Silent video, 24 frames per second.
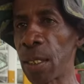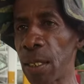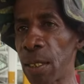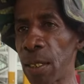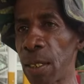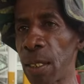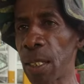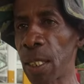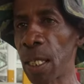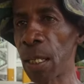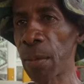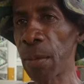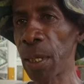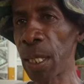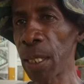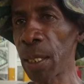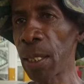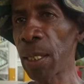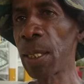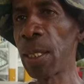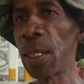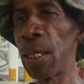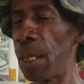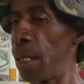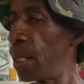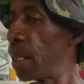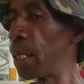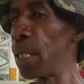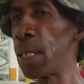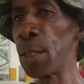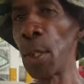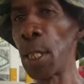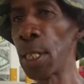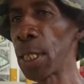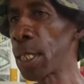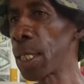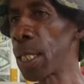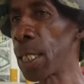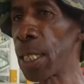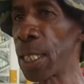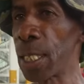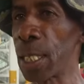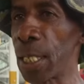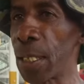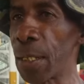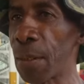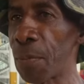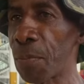You know what I mean? Okay. It wasn't
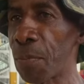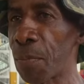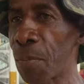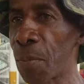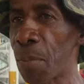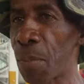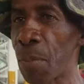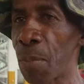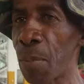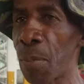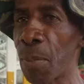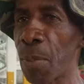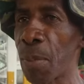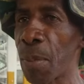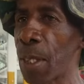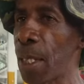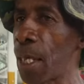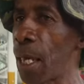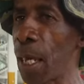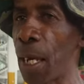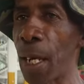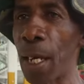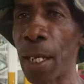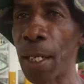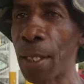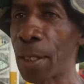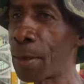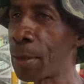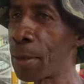easy. It wasn't easy. Yeah.